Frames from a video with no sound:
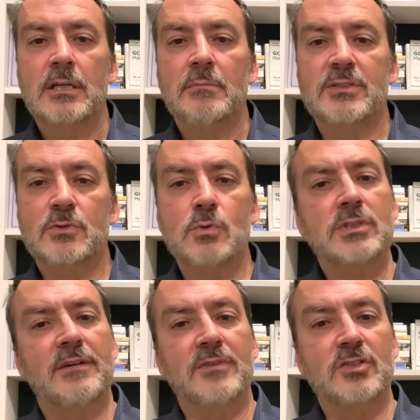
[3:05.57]
but
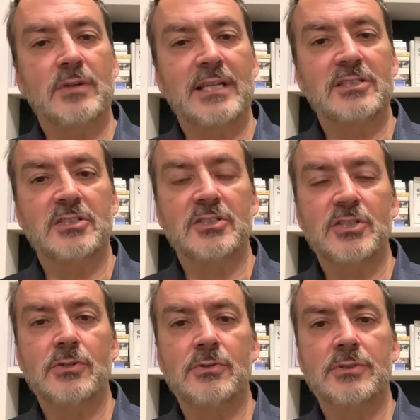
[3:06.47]
also of the strategies
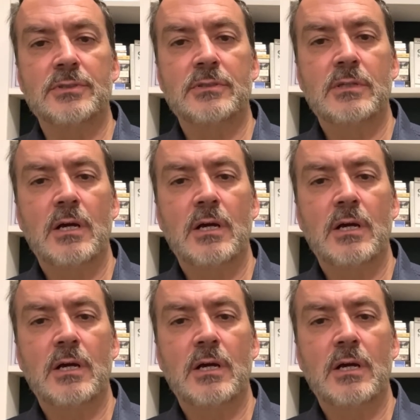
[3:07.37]
used.